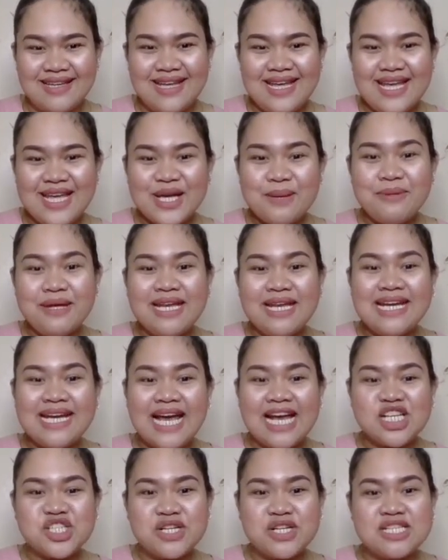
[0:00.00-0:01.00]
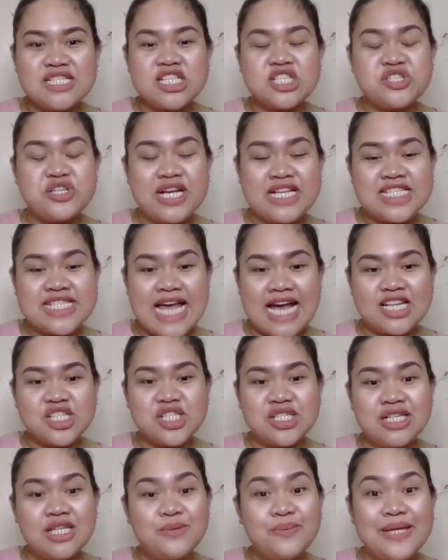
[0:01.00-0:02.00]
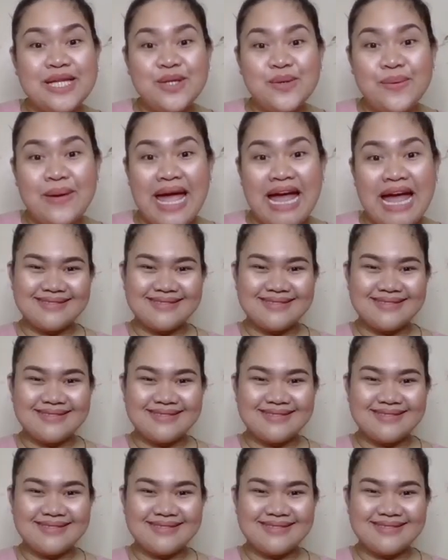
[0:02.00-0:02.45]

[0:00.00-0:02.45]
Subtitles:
Communication is a transaction that we do